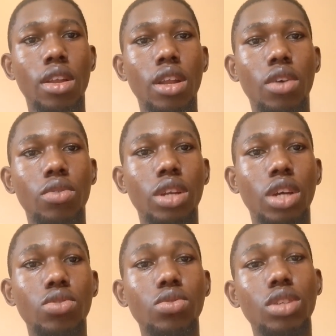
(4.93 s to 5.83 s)
Now, there
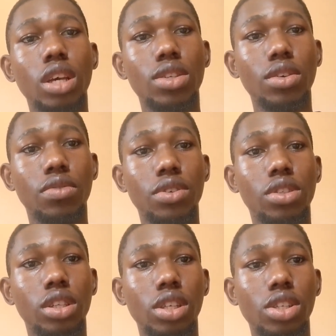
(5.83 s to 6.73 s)
are two sides of a
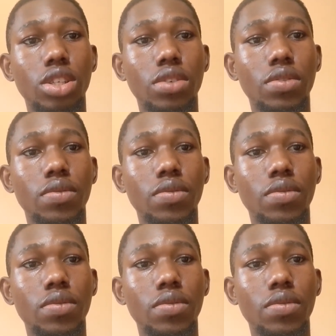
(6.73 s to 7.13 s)
strategy.